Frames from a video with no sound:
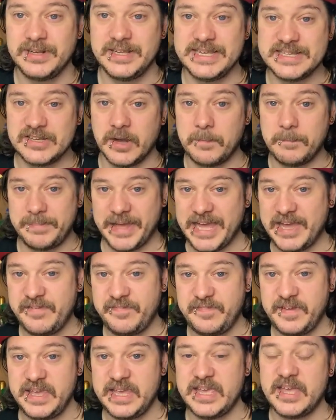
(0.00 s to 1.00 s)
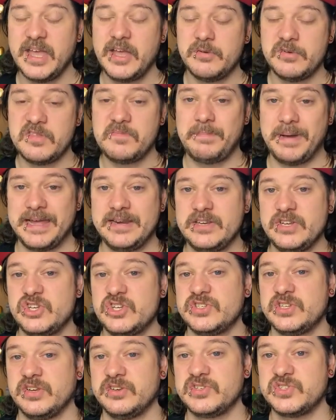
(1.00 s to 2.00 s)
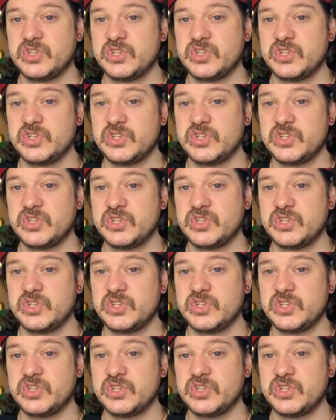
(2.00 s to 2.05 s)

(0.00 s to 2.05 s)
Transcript: He's got bare feet with bandages on,